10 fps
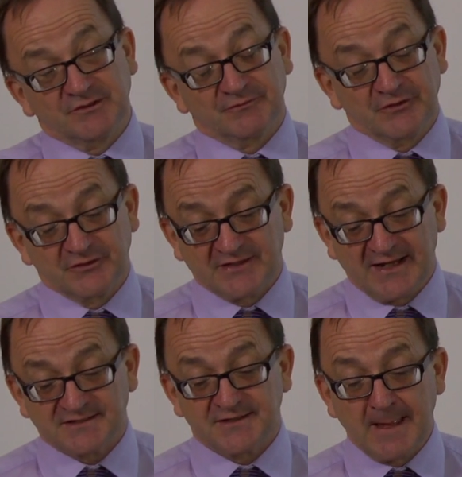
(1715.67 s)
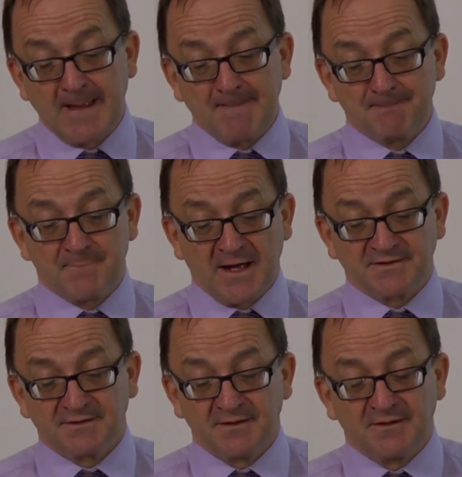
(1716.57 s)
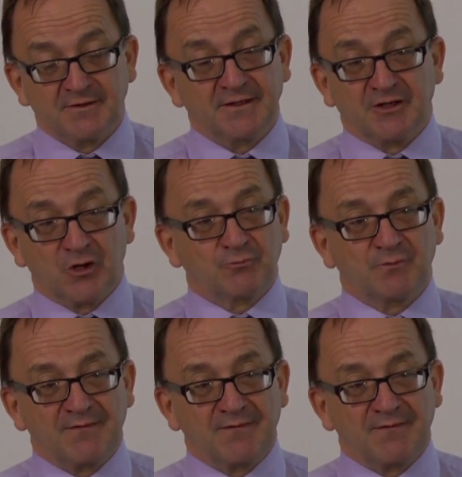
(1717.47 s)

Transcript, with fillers: deferred tax, but you know,